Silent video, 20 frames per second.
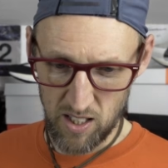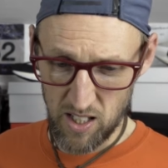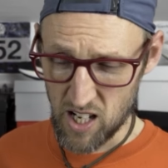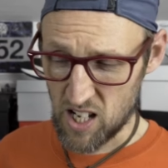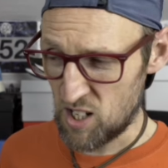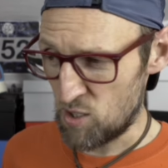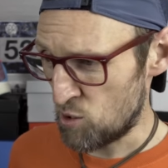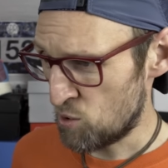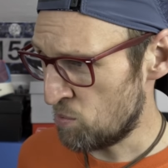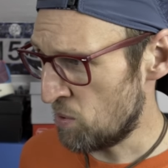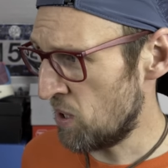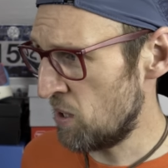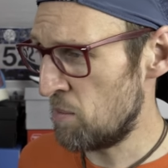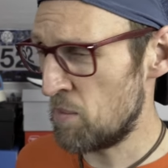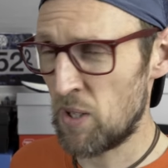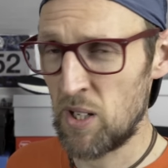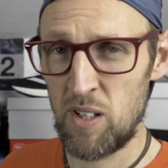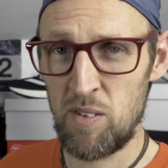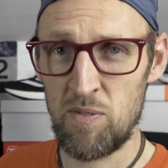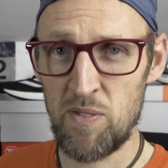And it was probably
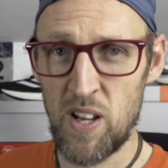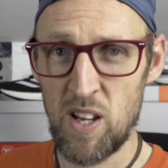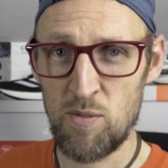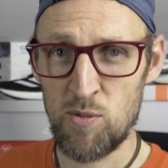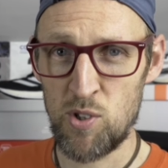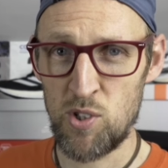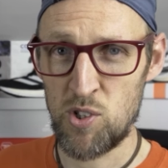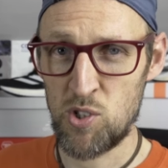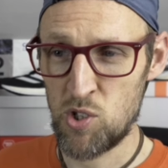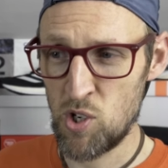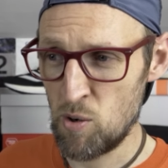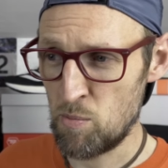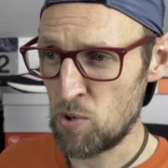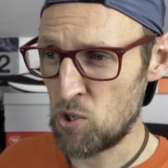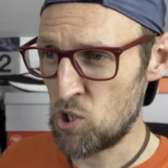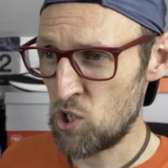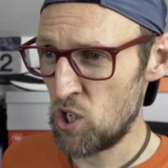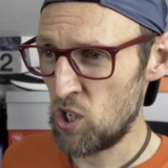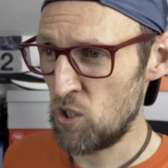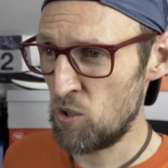my favourite super
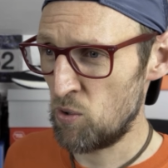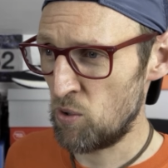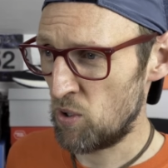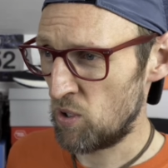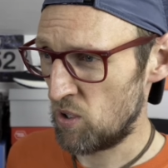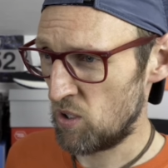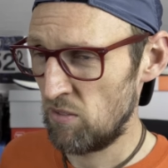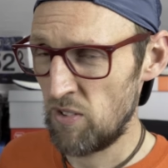shoe.